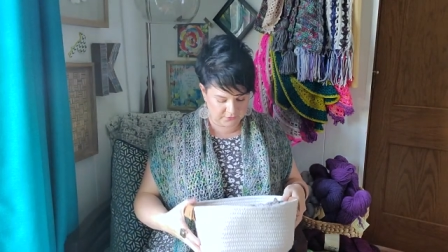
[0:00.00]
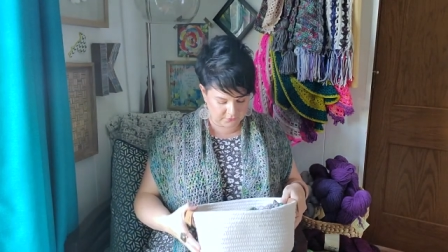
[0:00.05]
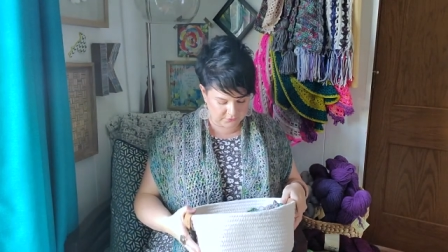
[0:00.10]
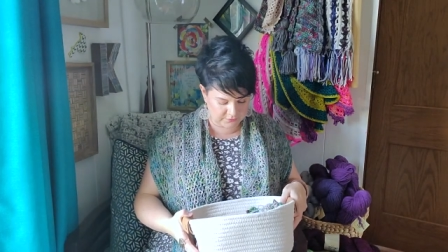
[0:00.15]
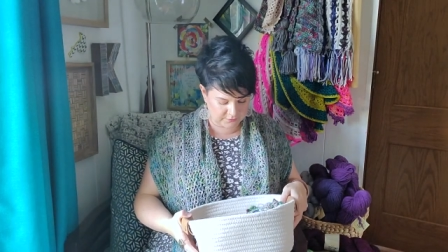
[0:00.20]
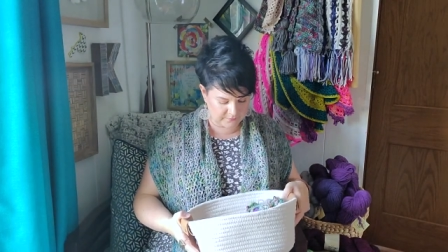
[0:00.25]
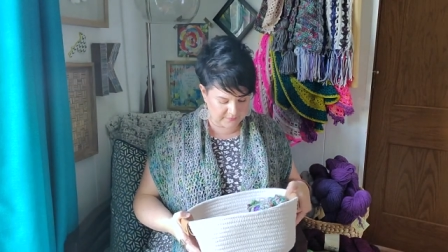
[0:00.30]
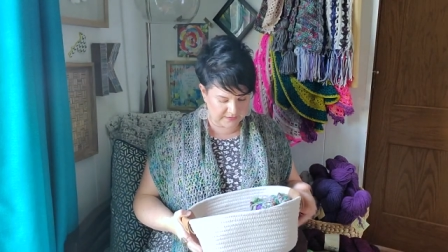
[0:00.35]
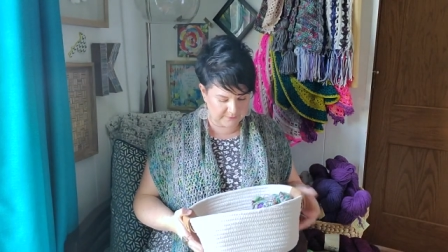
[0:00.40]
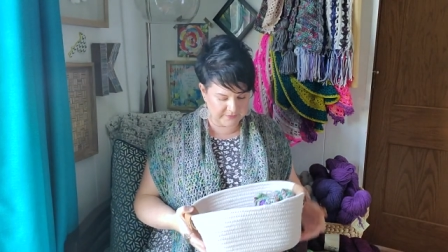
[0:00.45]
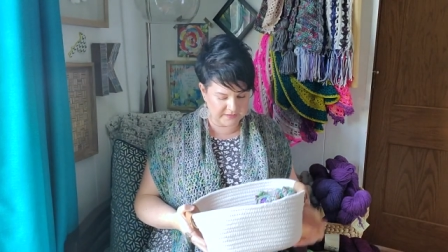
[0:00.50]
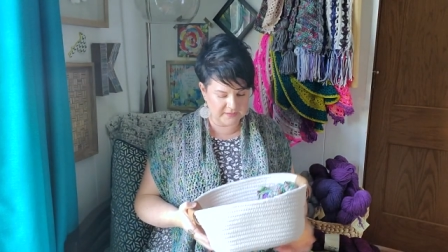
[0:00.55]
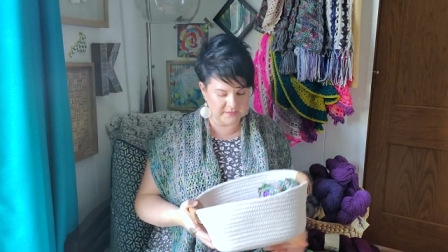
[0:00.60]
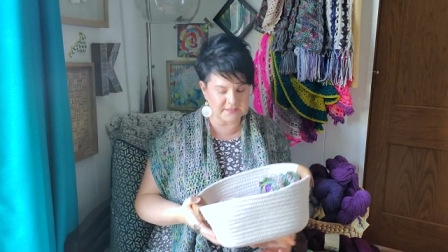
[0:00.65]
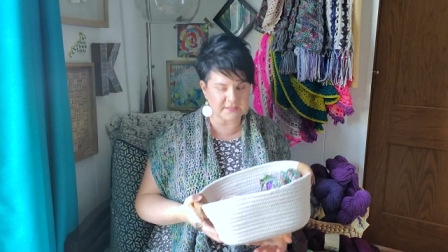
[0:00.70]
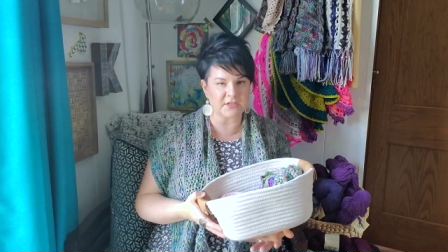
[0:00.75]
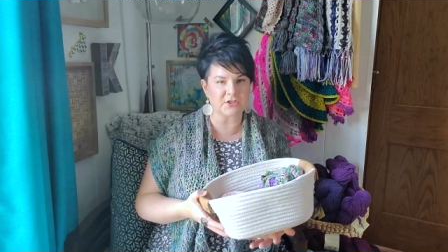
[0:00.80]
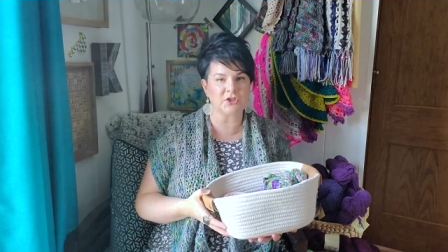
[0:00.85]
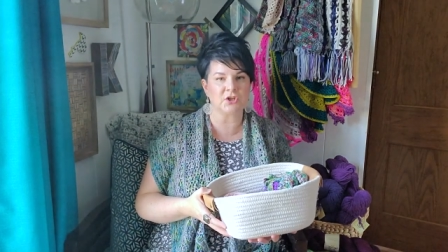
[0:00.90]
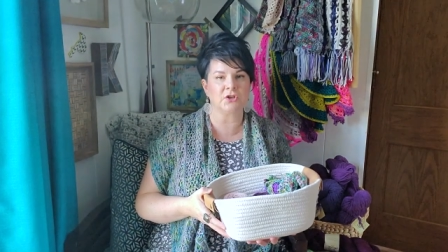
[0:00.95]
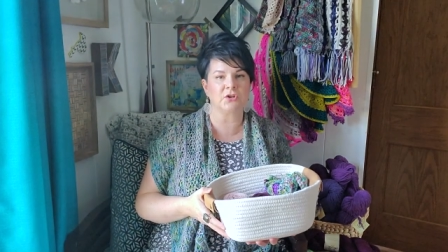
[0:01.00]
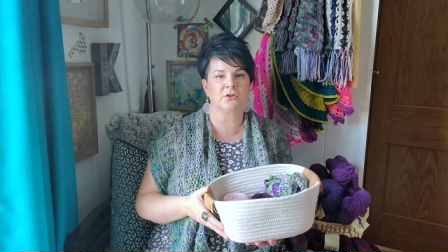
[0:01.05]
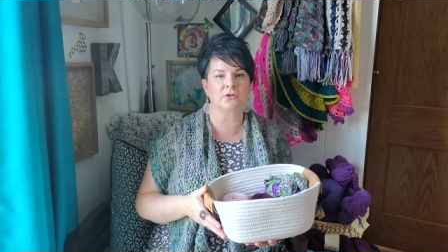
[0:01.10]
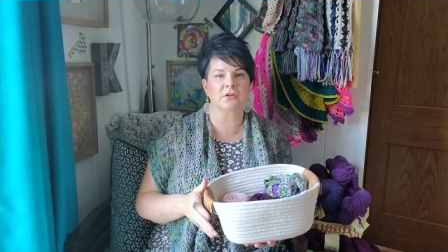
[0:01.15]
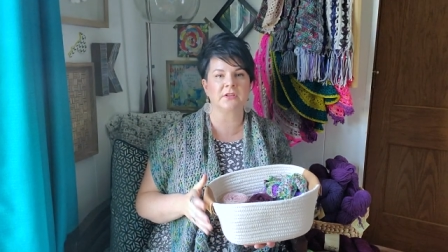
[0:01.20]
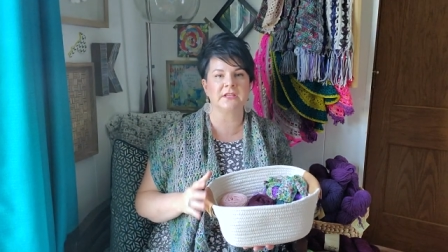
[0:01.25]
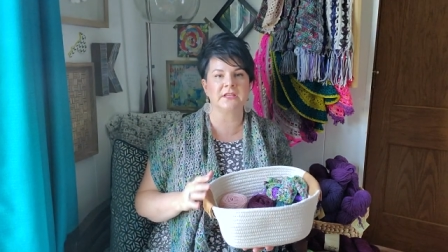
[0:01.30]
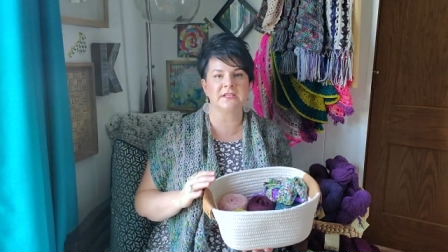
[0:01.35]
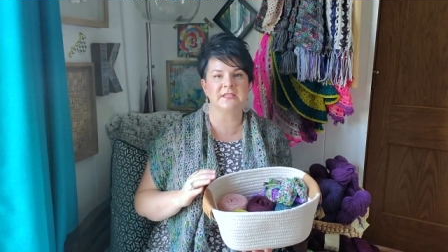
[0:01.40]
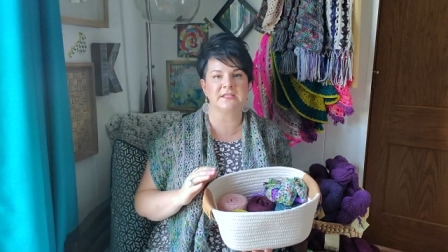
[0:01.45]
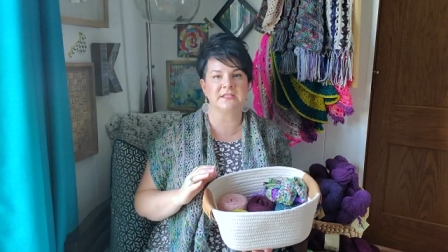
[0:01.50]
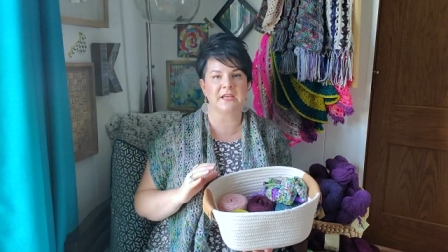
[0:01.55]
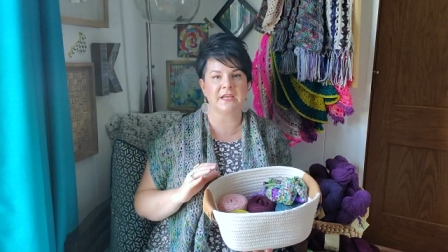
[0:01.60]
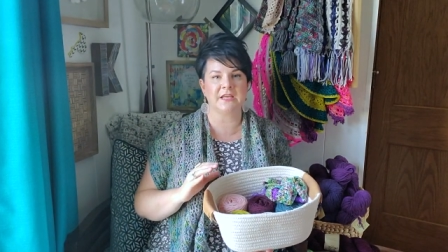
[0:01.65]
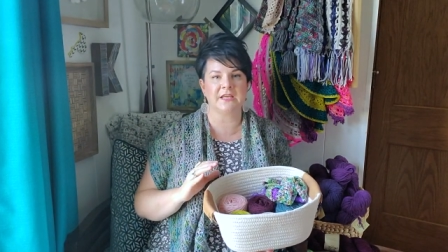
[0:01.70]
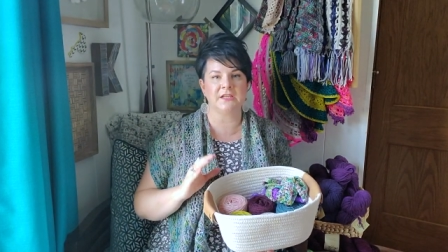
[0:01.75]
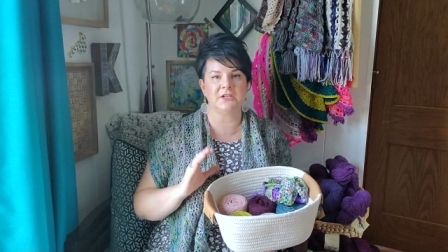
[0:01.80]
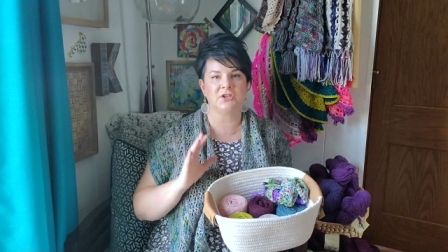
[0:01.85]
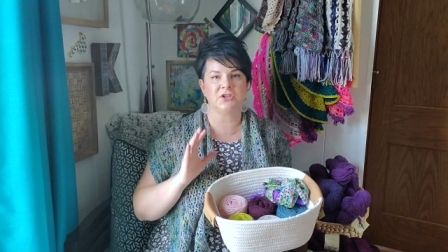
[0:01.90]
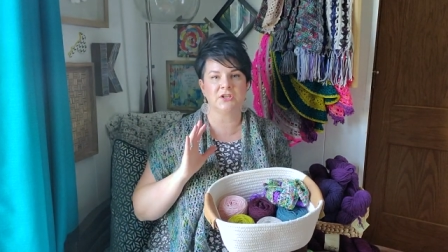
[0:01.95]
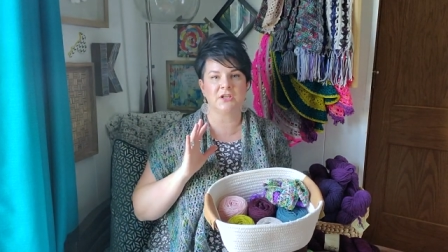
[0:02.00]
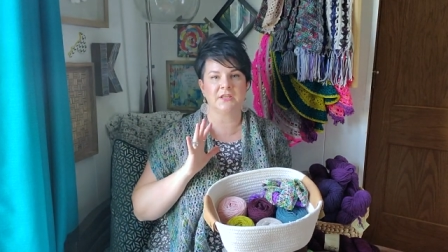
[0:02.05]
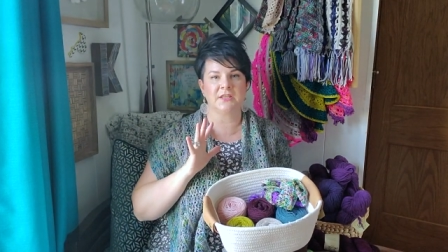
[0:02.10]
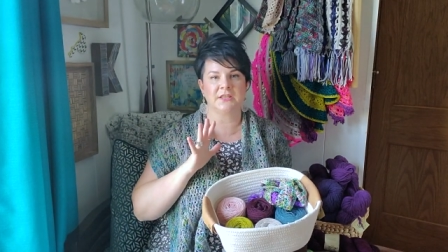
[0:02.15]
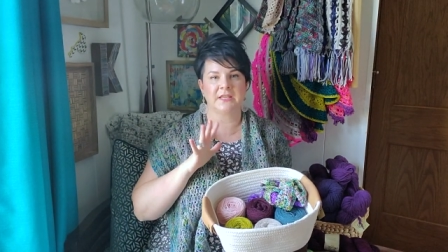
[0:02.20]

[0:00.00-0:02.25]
or they're maybe in such an early stage